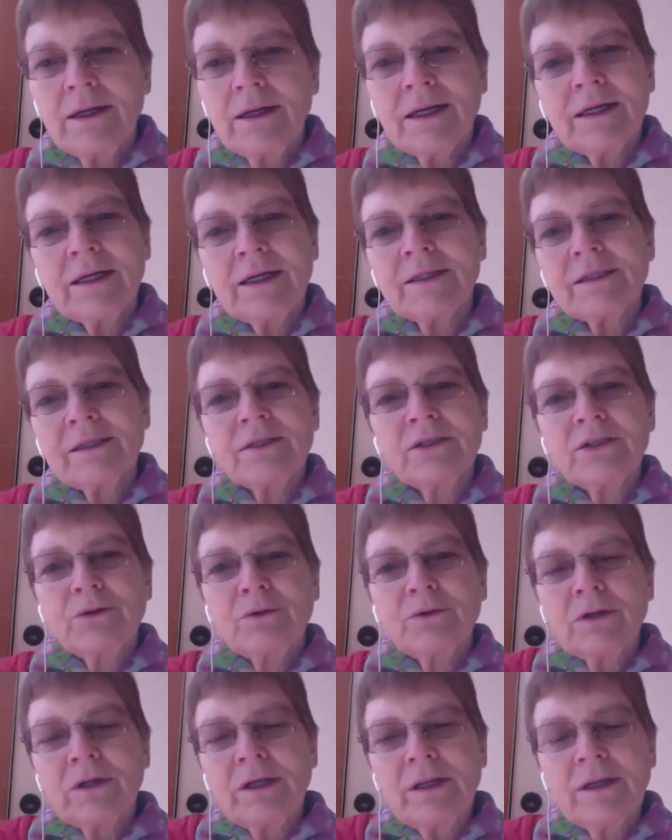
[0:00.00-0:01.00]
Not
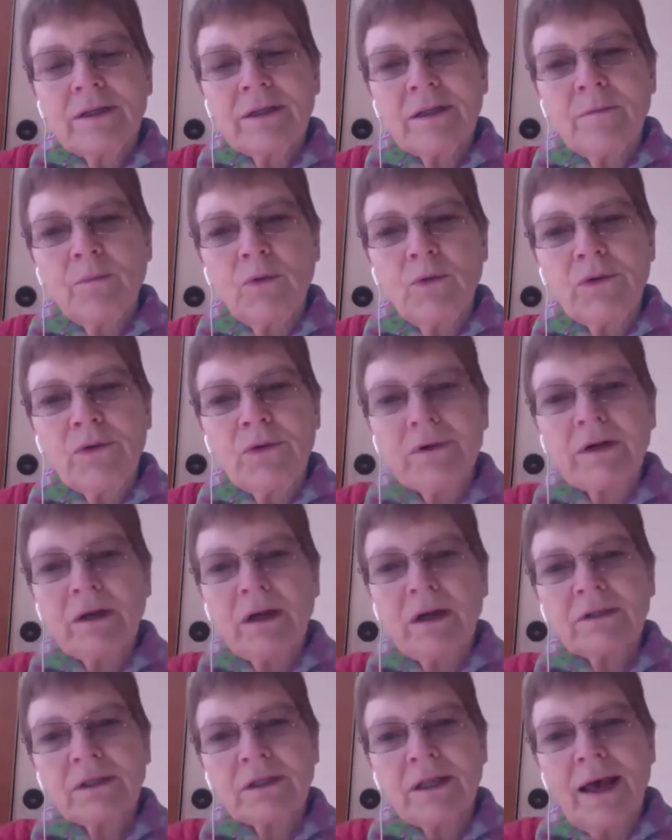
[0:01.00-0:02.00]
necessarily that the board
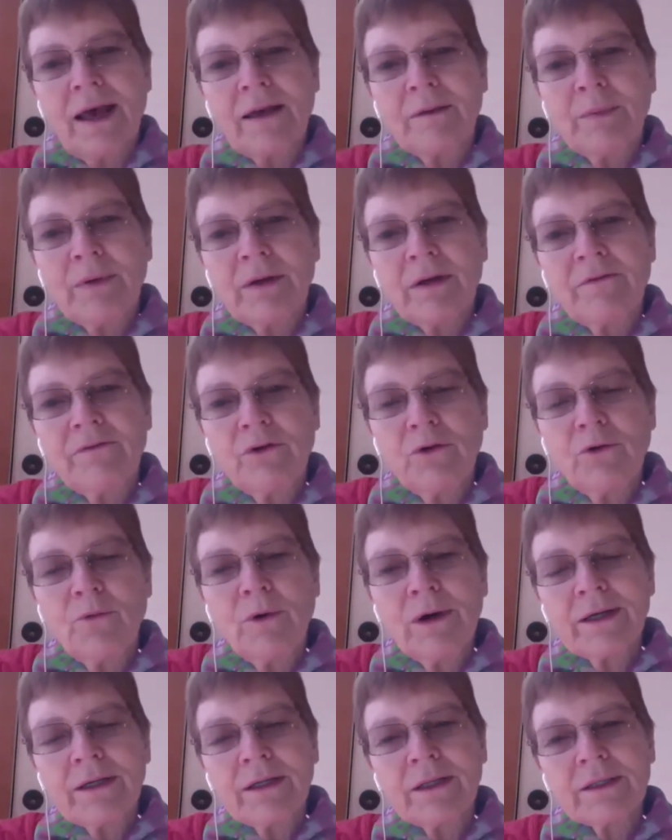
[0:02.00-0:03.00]
does that, but if you're
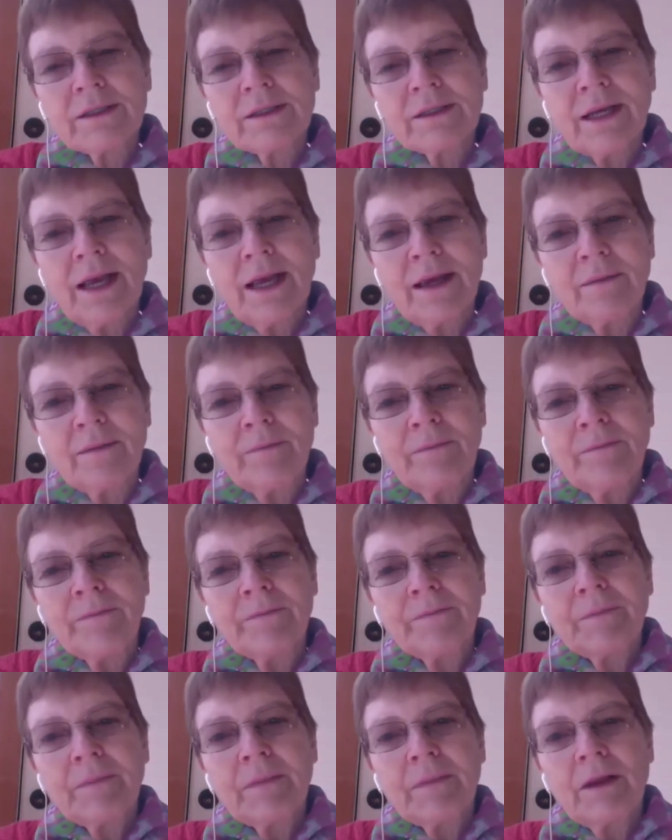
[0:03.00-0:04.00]
one and the same,
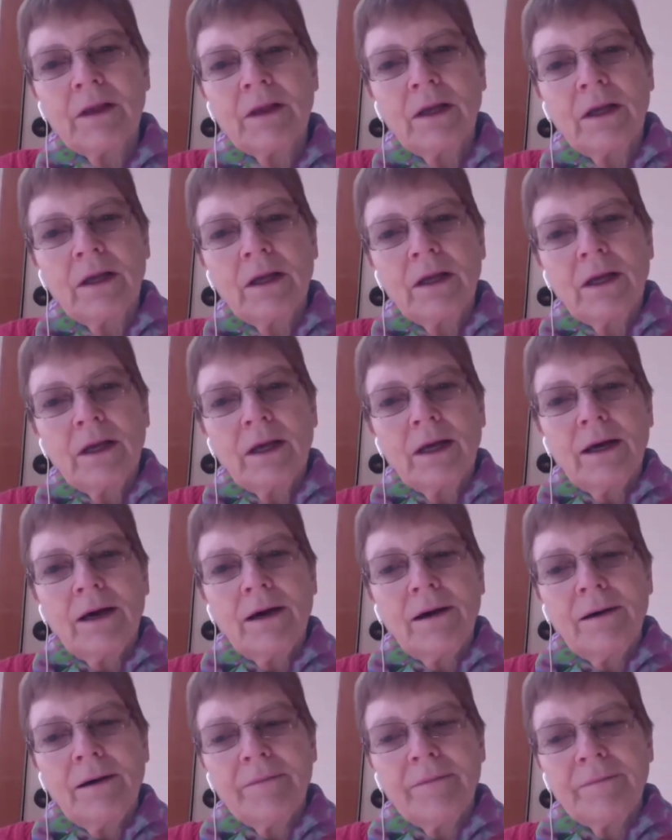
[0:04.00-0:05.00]

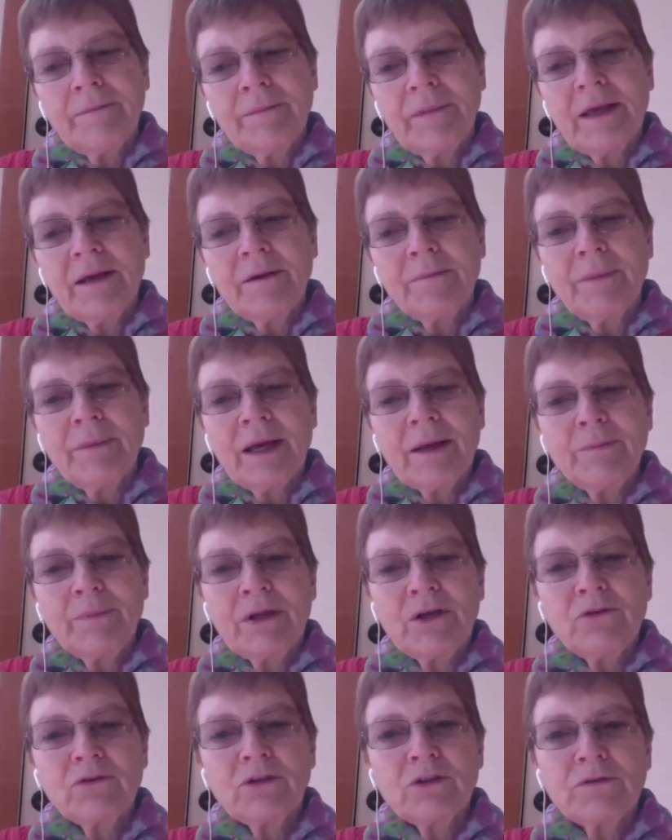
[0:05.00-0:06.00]
it might
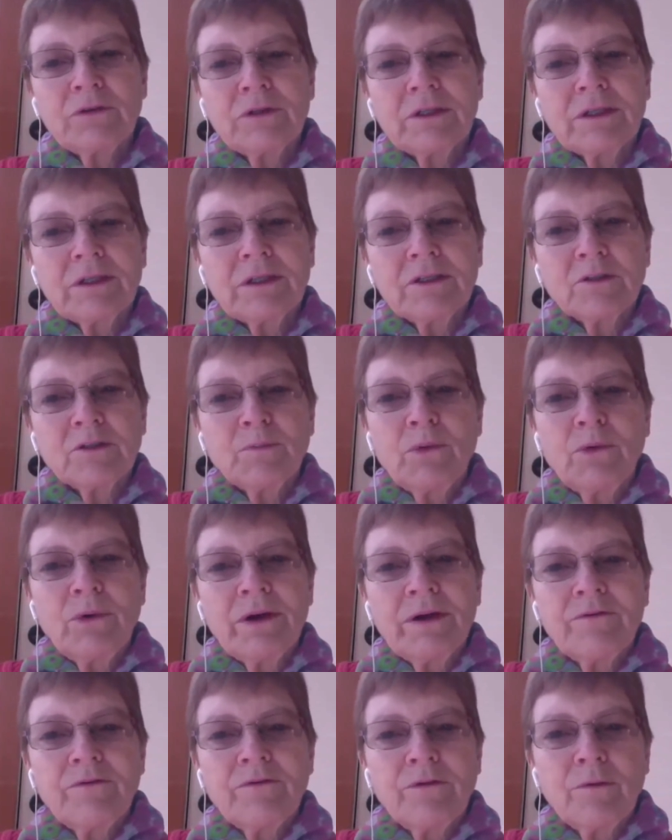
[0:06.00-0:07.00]
be useful at this
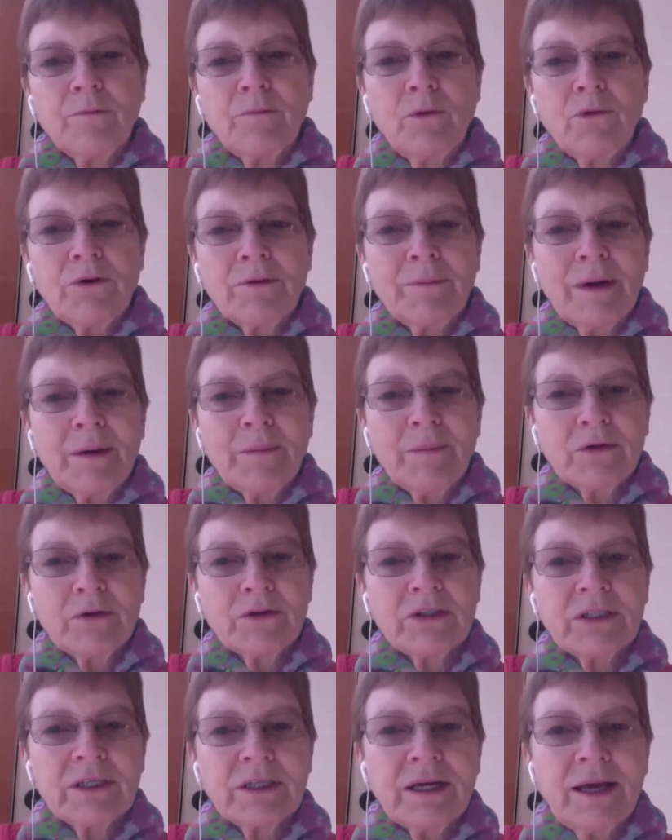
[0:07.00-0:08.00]
point for board
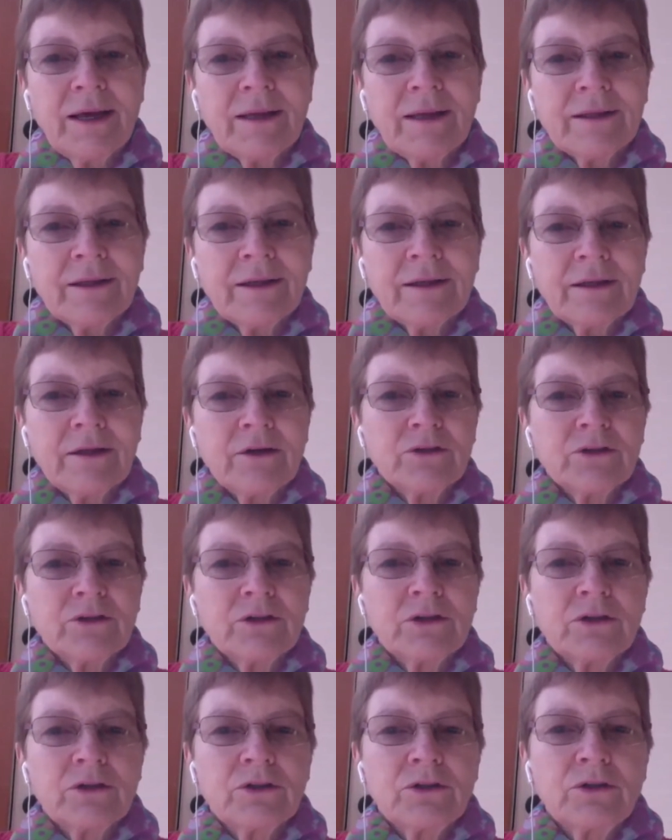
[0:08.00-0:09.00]
members to get that
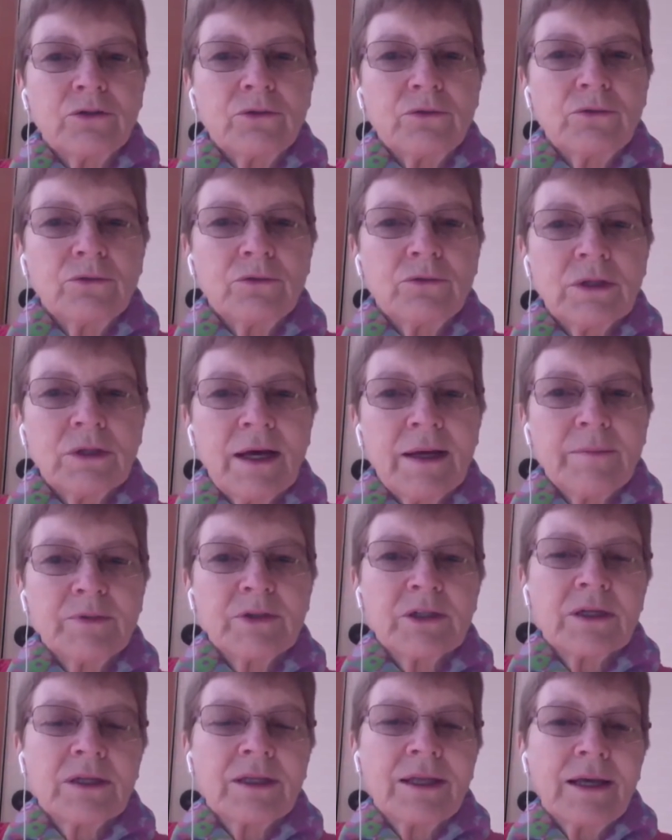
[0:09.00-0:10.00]
there's two
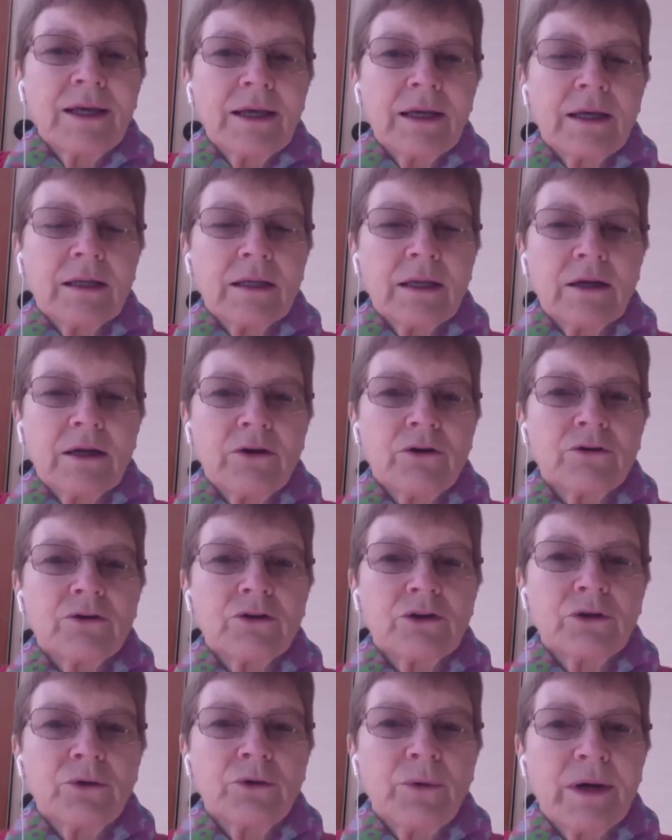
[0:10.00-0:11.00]
types of thinking that you're
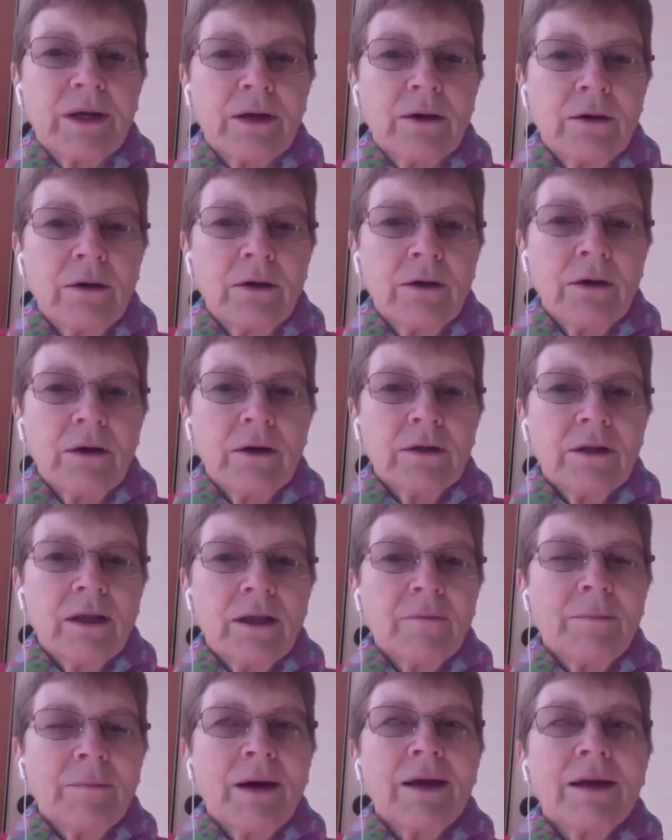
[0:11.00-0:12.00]
doing
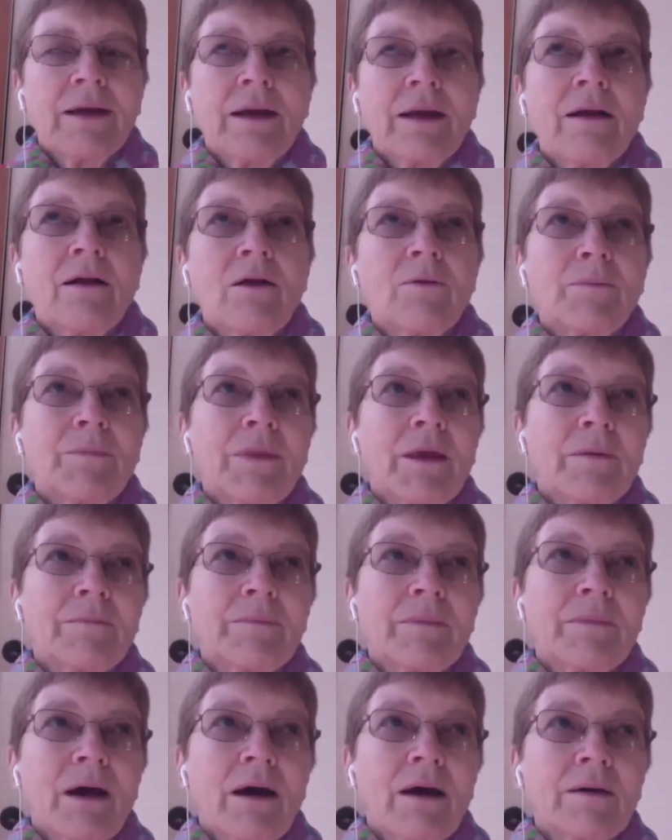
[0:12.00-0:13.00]
that might help
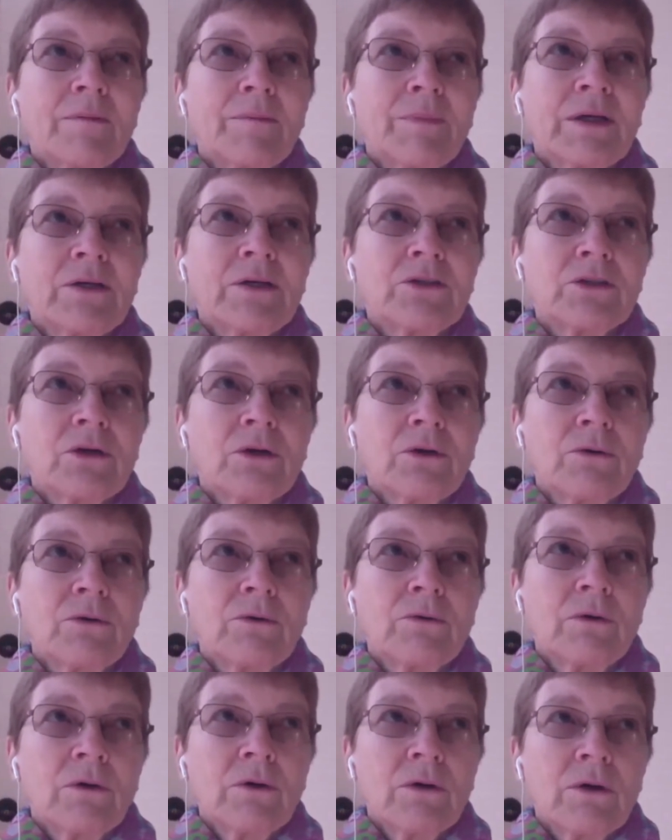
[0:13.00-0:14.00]
them not be
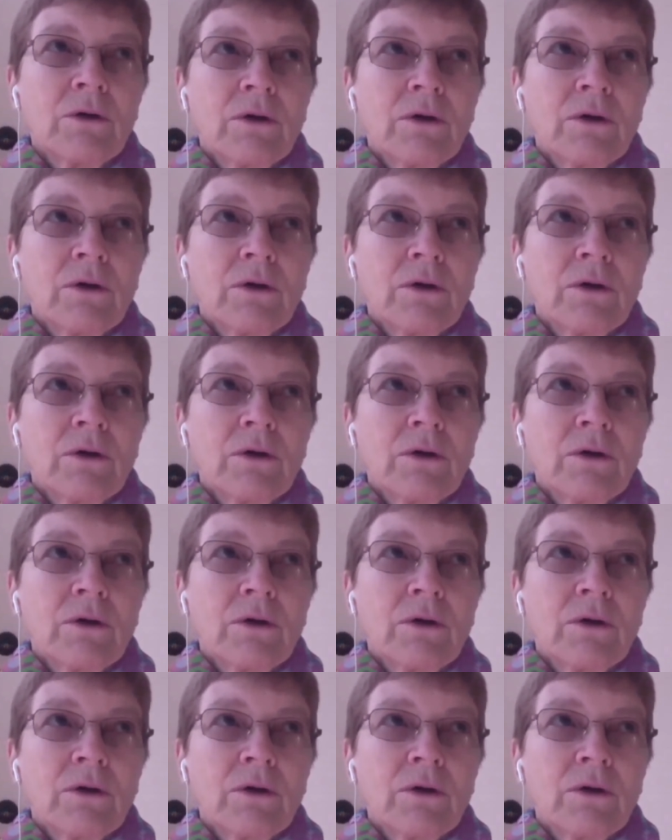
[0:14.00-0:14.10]
so